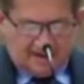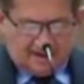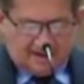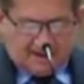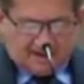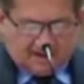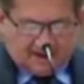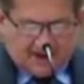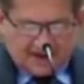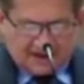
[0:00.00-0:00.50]

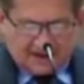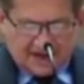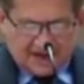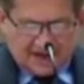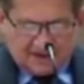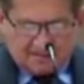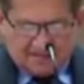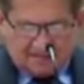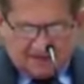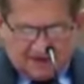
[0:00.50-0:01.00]
Grace
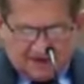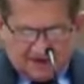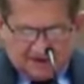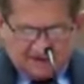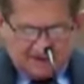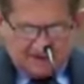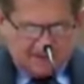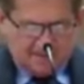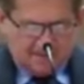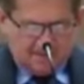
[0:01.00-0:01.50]
and
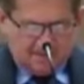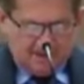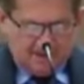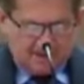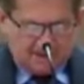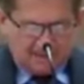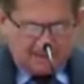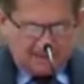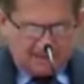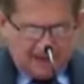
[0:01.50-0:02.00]
peace
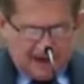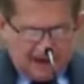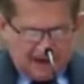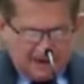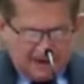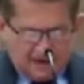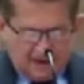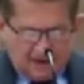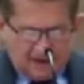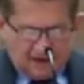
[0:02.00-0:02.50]

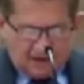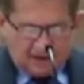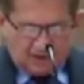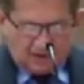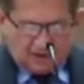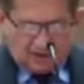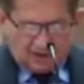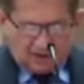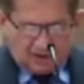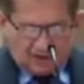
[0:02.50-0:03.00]
multiplied
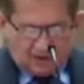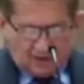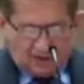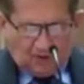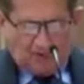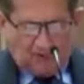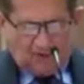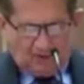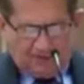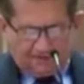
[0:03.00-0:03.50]
into
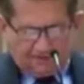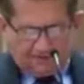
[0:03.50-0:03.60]
you